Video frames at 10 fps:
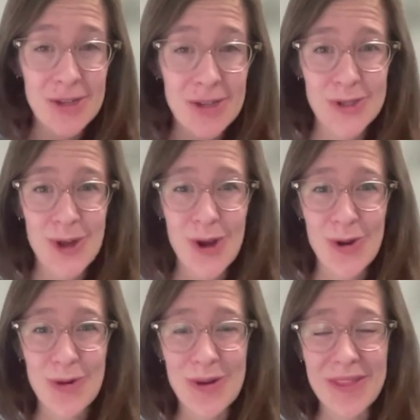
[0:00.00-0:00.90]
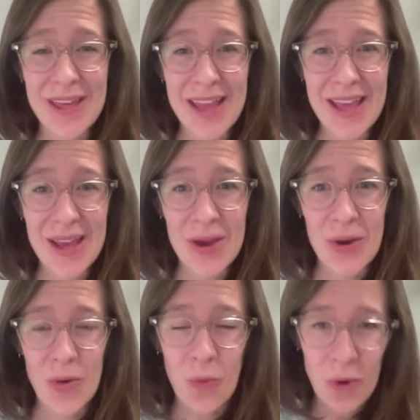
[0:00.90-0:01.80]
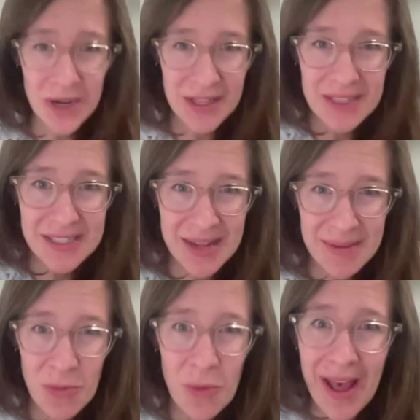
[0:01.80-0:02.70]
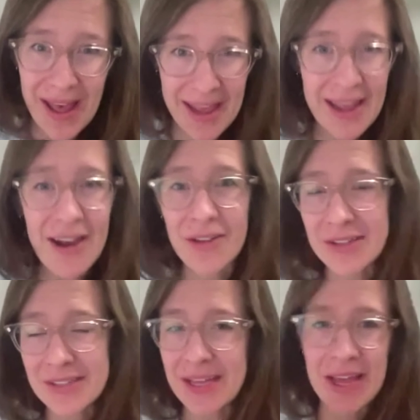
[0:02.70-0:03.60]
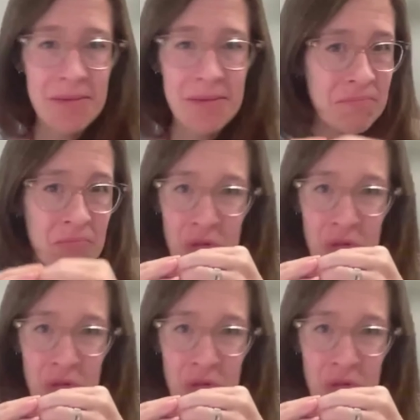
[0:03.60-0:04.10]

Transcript: So they work in the same way on the same